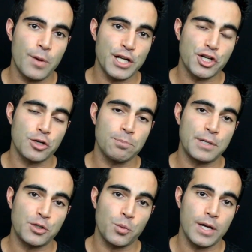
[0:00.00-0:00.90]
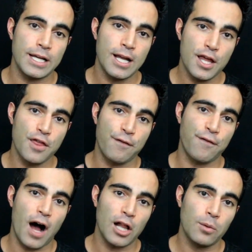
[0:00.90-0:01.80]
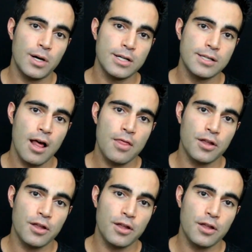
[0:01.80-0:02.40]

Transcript: ratio between the followers,